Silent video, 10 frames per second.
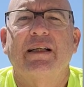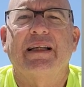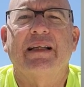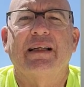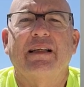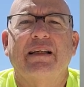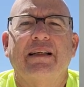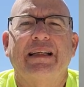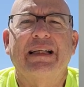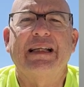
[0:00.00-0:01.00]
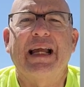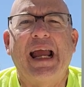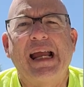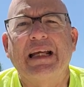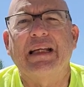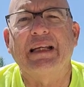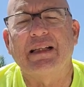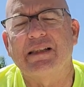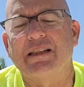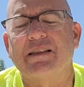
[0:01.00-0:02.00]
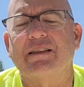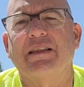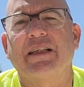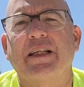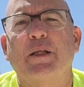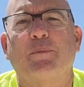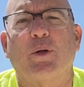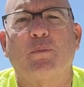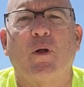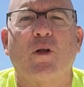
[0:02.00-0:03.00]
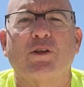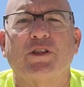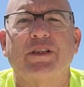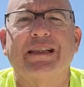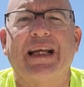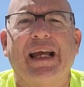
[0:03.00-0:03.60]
and E80 is the e-propulsion